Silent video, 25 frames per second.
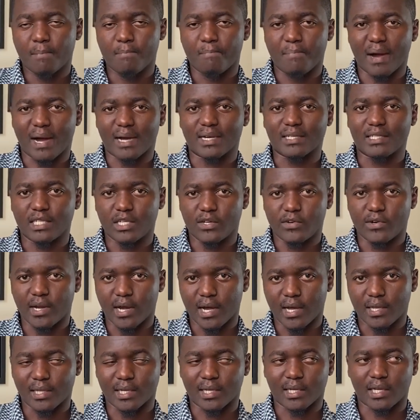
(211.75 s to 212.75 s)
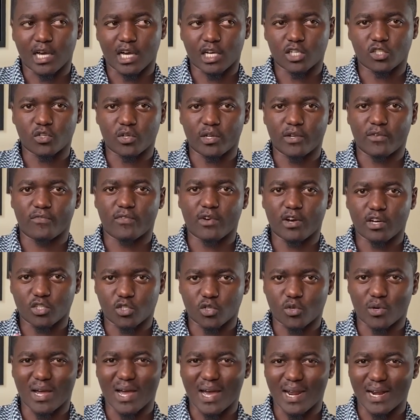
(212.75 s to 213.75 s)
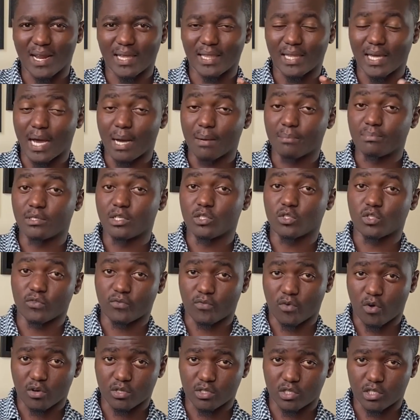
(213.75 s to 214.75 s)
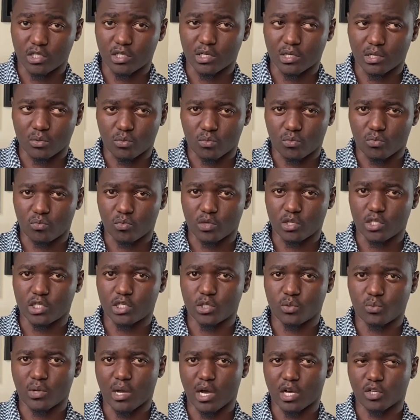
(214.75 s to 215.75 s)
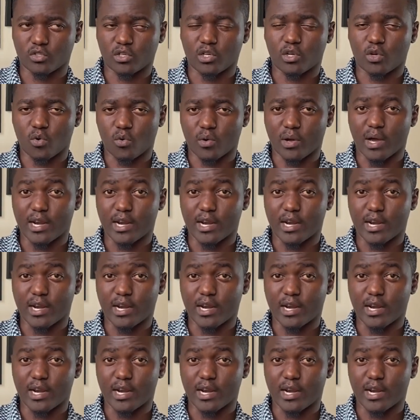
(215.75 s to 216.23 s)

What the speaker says: bacteria that actually function under the absence of oxygen, which we actually call